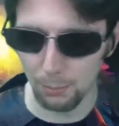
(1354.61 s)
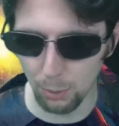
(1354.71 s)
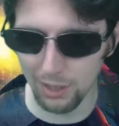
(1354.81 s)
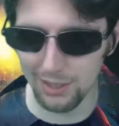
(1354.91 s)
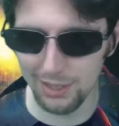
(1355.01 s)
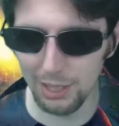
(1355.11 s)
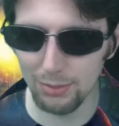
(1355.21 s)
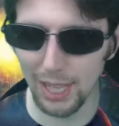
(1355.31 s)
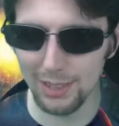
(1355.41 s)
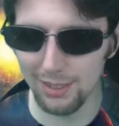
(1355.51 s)
We're gonna see if
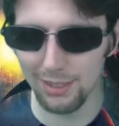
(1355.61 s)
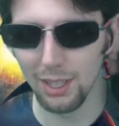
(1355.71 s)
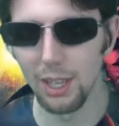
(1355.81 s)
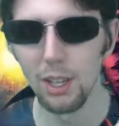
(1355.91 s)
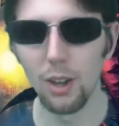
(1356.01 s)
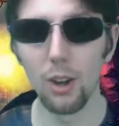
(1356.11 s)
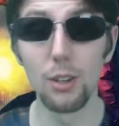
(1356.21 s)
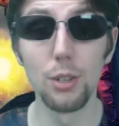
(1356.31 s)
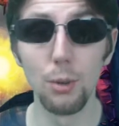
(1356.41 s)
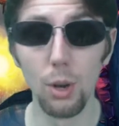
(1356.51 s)
that's our
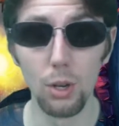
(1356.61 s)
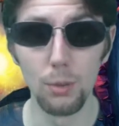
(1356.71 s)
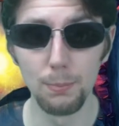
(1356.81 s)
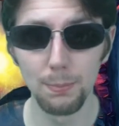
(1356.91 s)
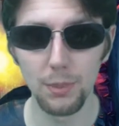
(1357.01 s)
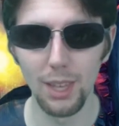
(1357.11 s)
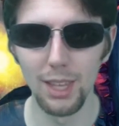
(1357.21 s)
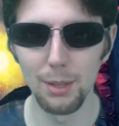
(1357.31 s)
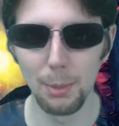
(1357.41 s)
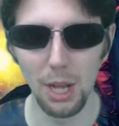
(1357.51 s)
new home
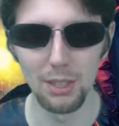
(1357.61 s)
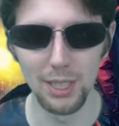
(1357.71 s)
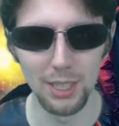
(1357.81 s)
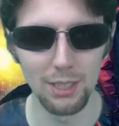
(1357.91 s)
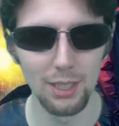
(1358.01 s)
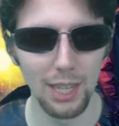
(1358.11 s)
in the bot lane,